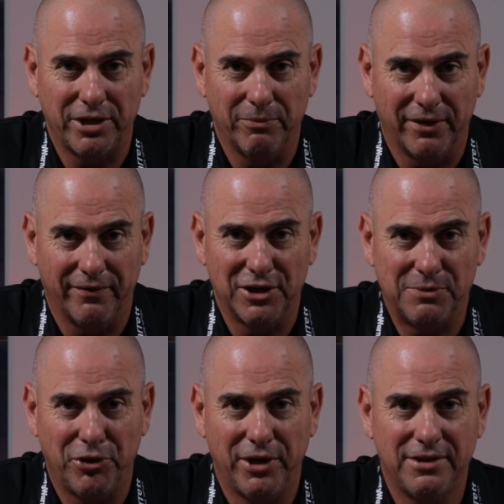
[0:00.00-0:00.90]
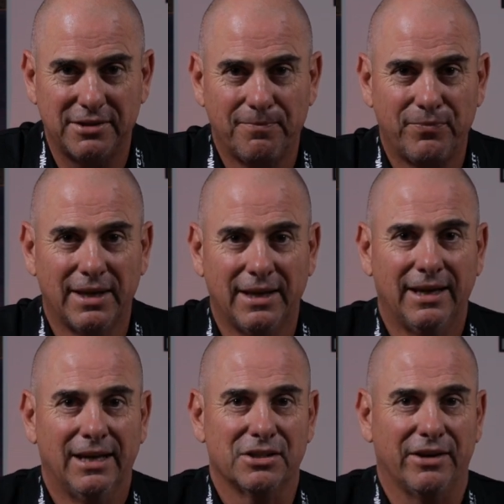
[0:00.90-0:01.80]
shipment of these beauties.
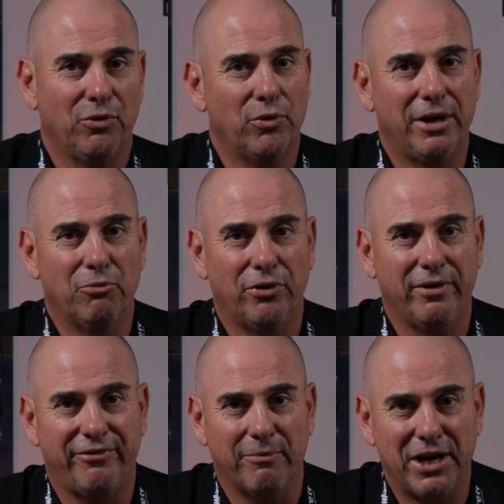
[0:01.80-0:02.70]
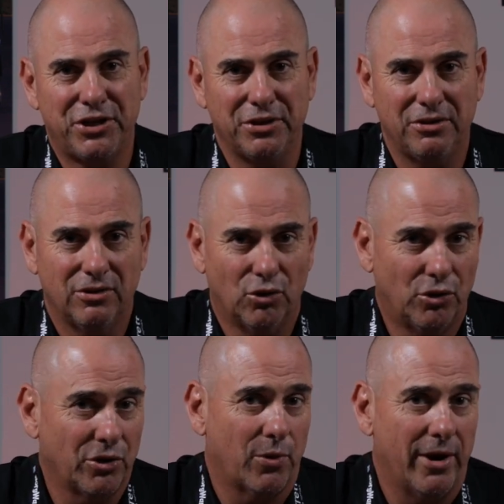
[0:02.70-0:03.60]
So if you want any more information
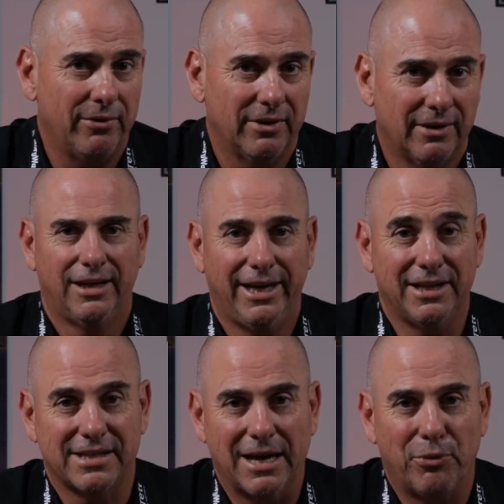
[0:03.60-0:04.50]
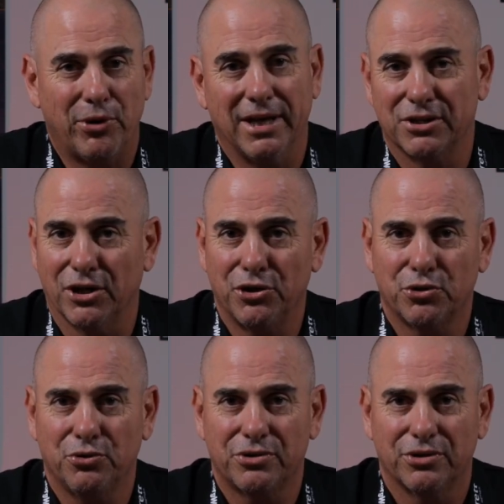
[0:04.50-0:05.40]
or a quote, hit us up on our
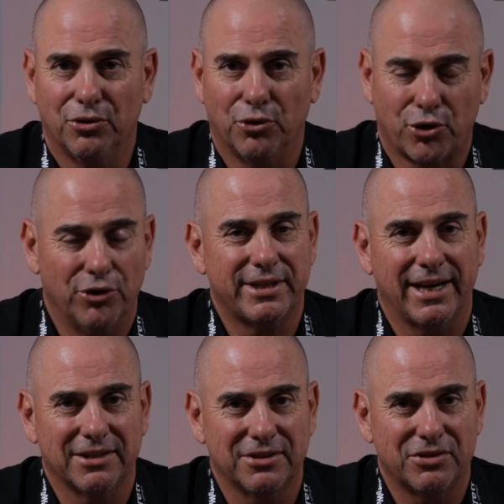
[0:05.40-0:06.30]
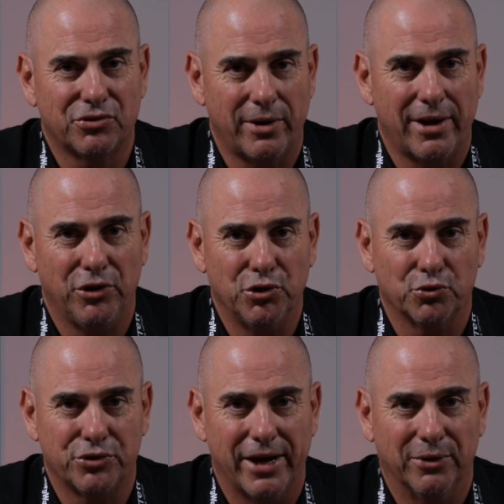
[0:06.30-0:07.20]
socials or contact us through our
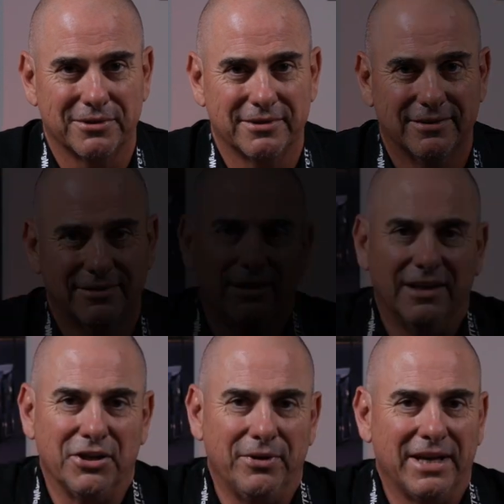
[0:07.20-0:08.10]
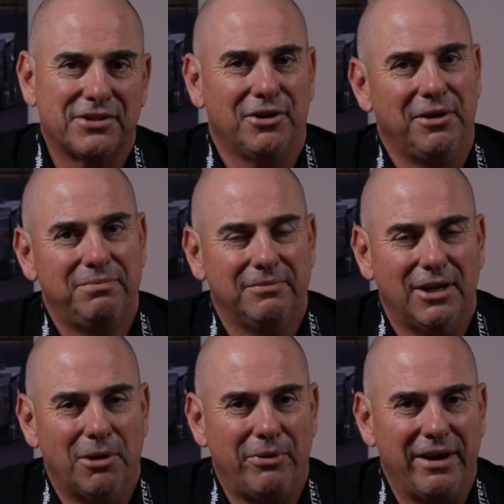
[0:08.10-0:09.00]
usual channels. Until next time,
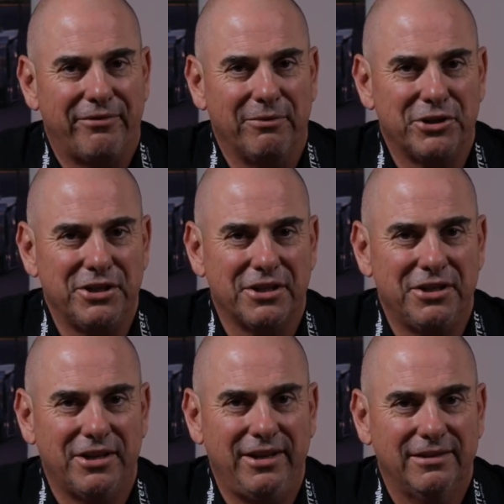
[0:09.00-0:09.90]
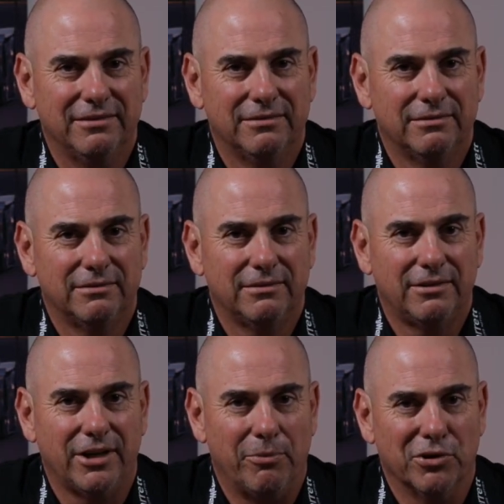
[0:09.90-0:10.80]
I'm Brett from GCG.
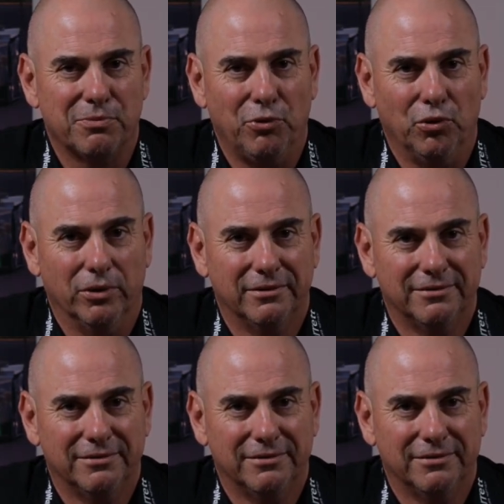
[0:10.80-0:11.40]
Keep on spooling.